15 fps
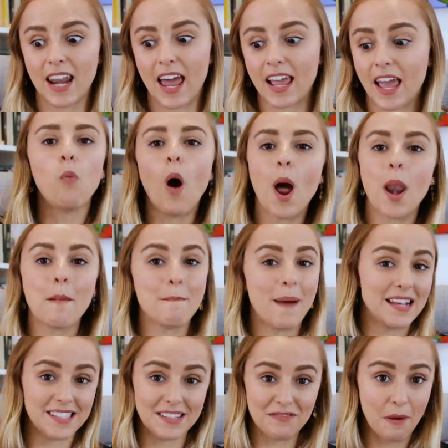like one
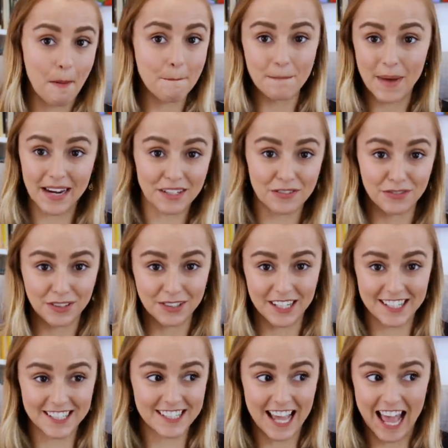massive
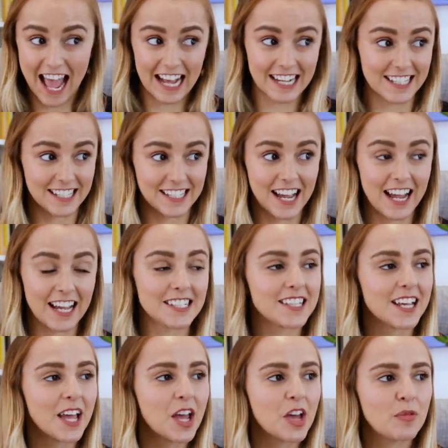mindfulness exercise,